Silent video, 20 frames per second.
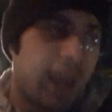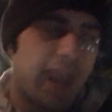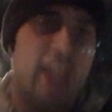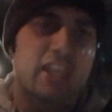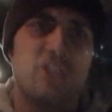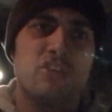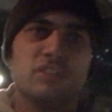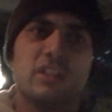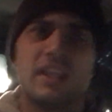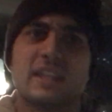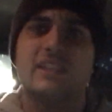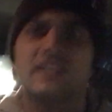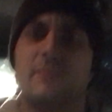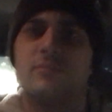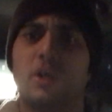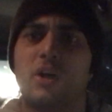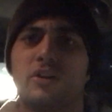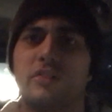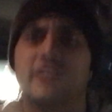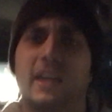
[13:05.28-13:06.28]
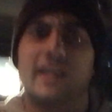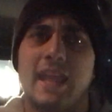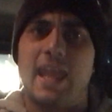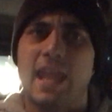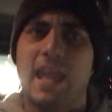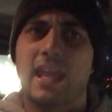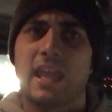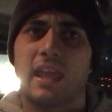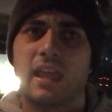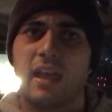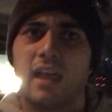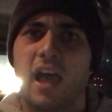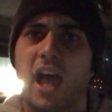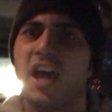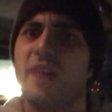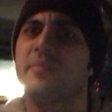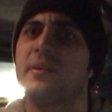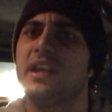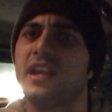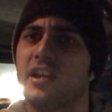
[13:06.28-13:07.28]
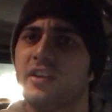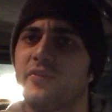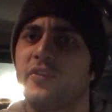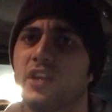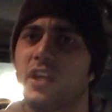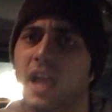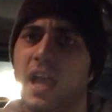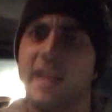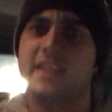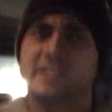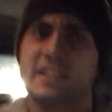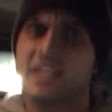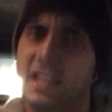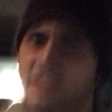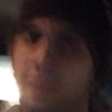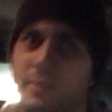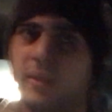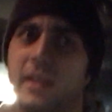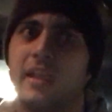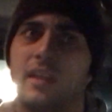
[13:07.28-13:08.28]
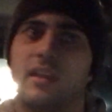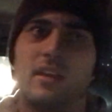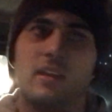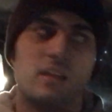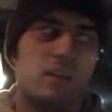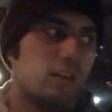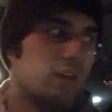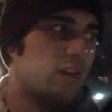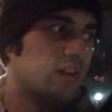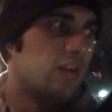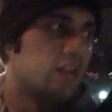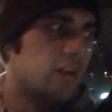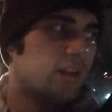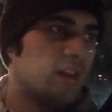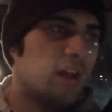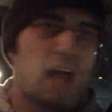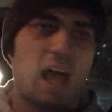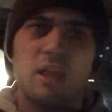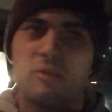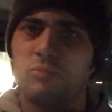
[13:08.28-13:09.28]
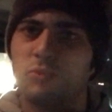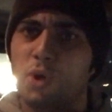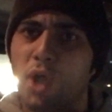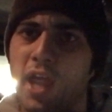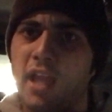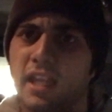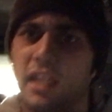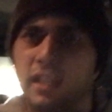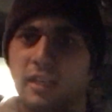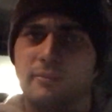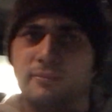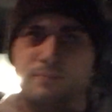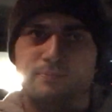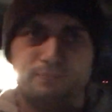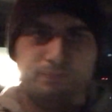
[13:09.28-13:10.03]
and you let them know that, hey, I'm here if you guys need me. I'm ready.